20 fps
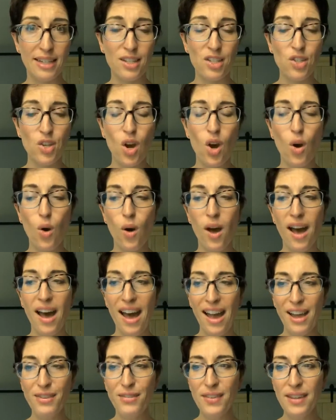And so
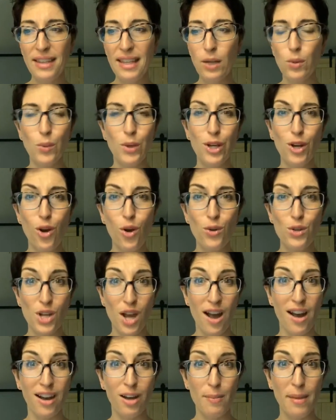I feel like we don't
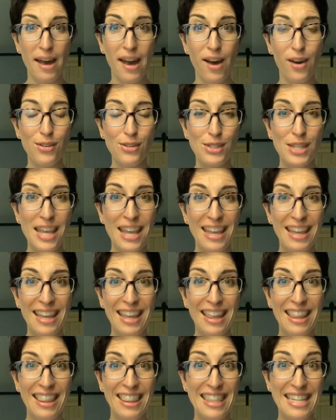talk about
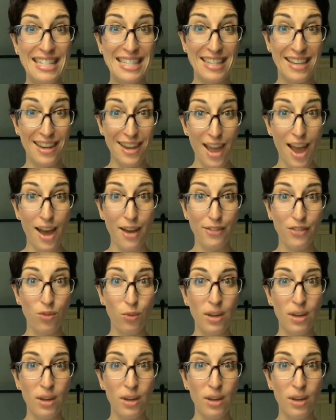this enough.